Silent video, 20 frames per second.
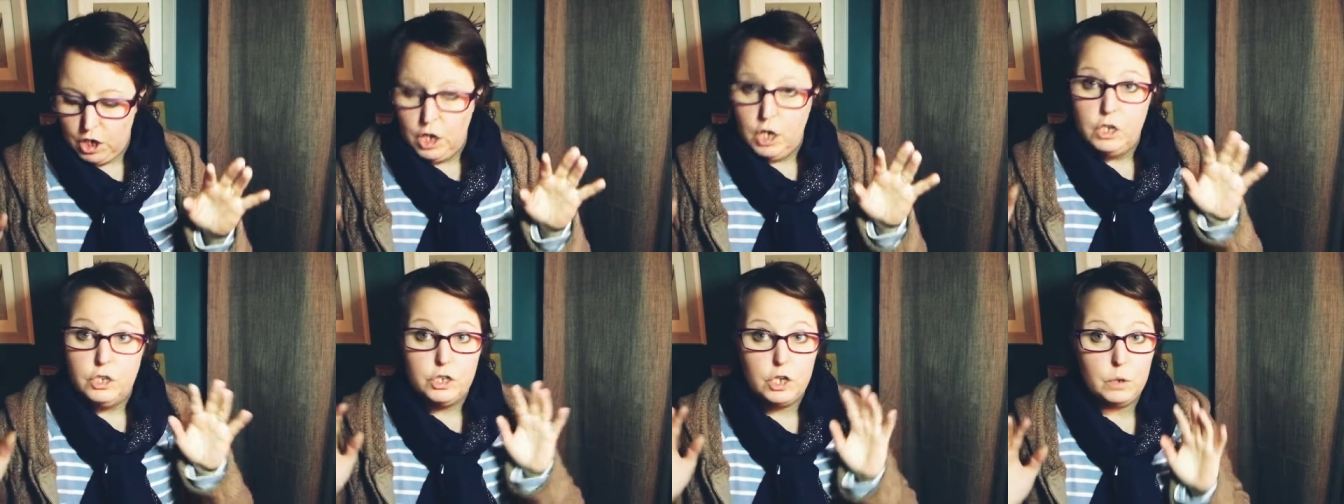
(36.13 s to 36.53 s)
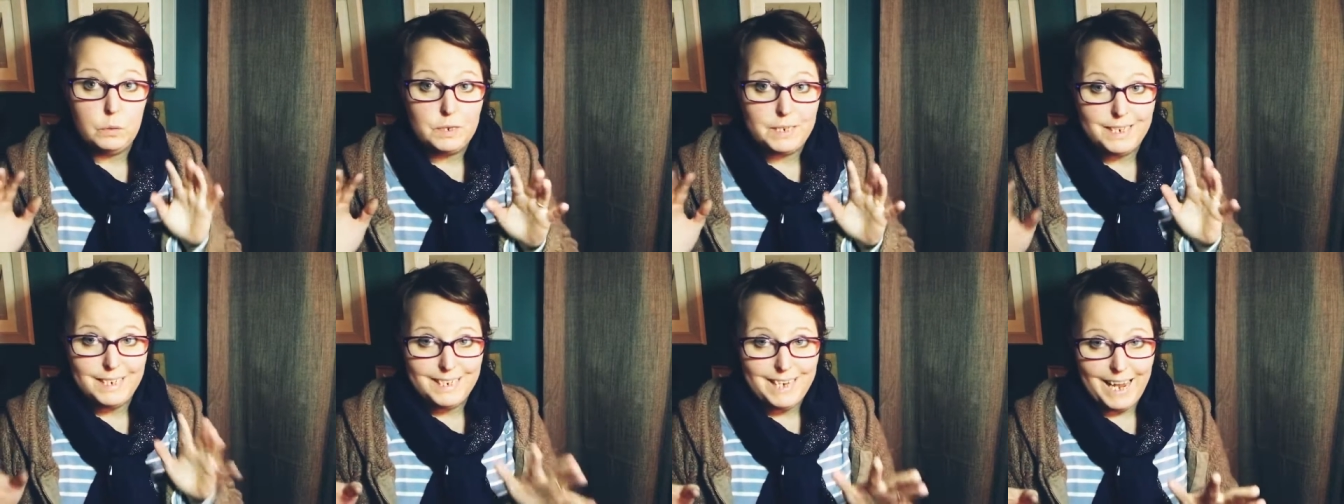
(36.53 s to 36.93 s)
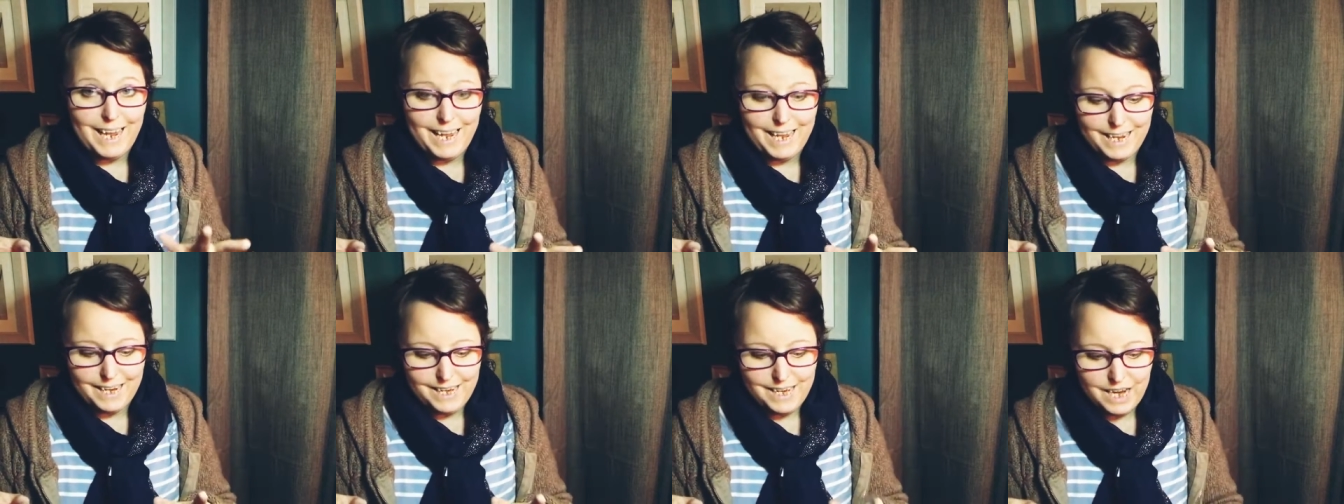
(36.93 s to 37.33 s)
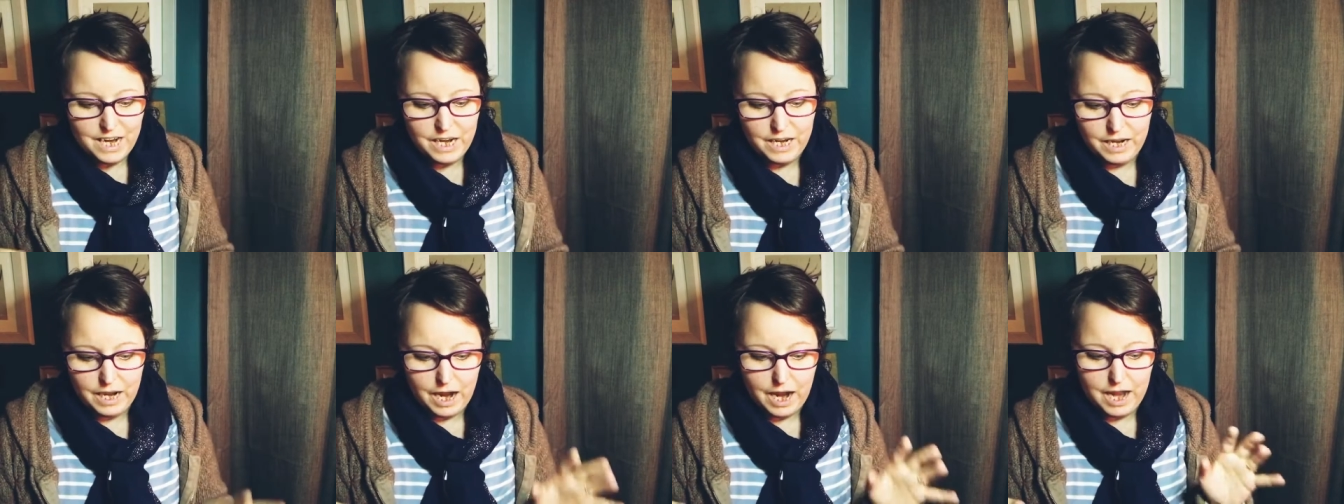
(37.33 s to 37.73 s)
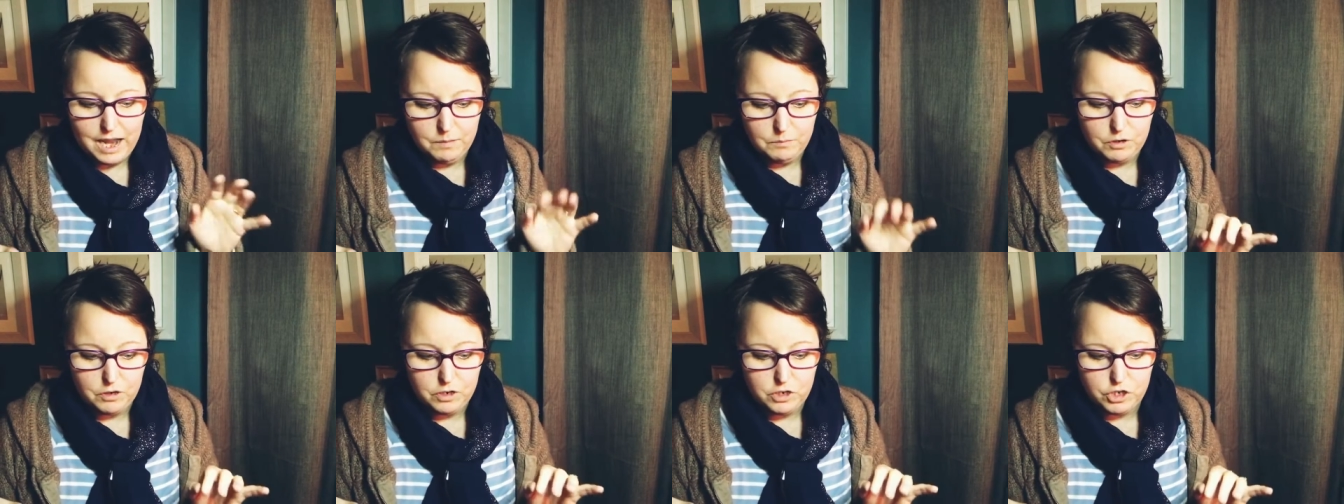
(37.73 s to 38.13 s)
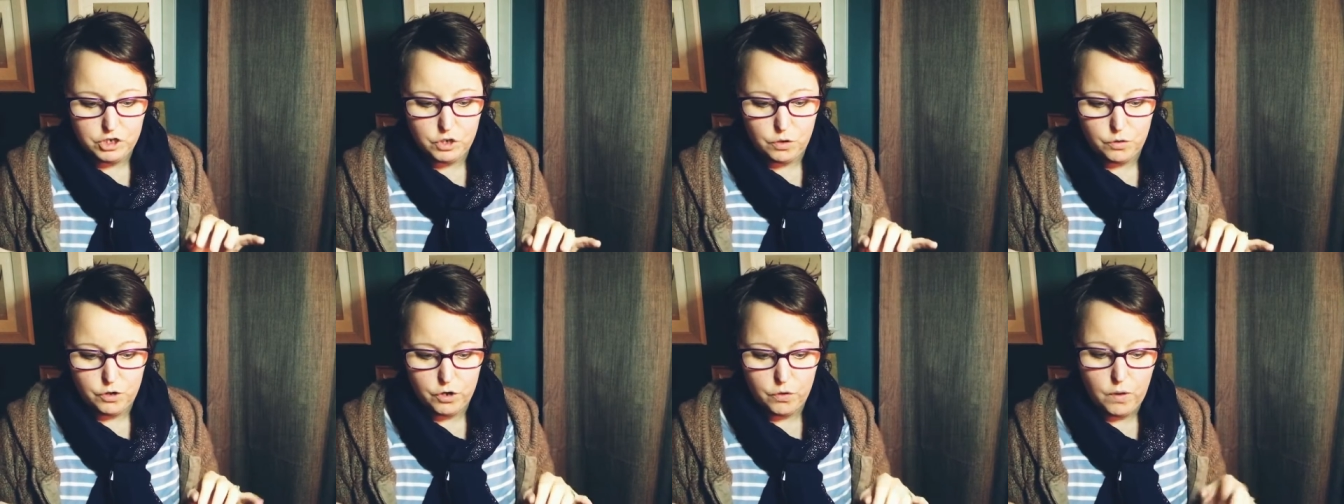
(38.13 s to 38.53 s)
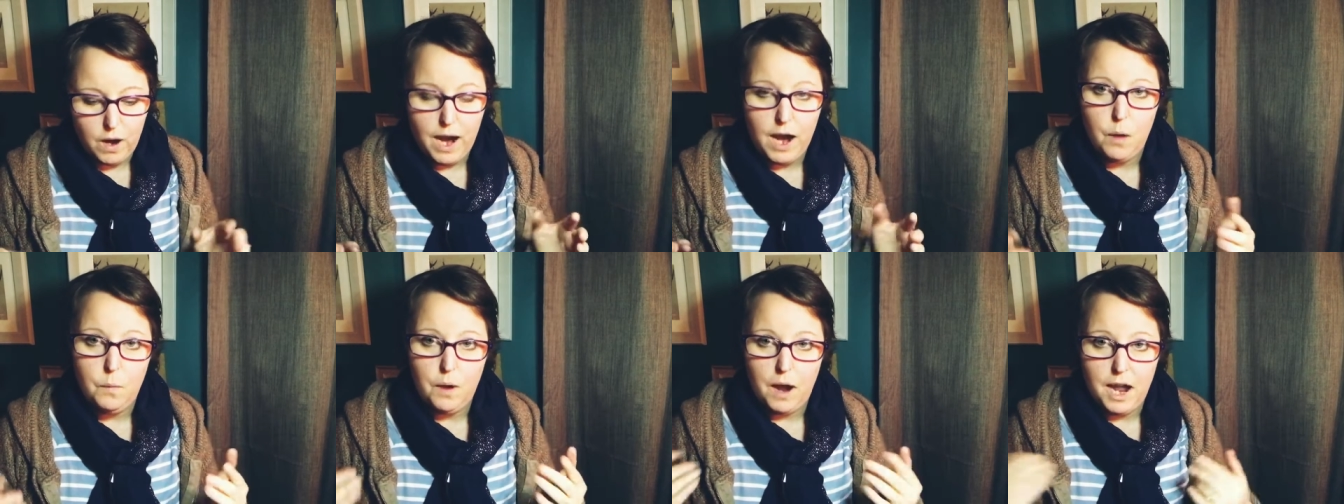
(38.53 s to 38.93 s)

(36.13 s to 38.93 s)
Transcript: So today I am going to show you how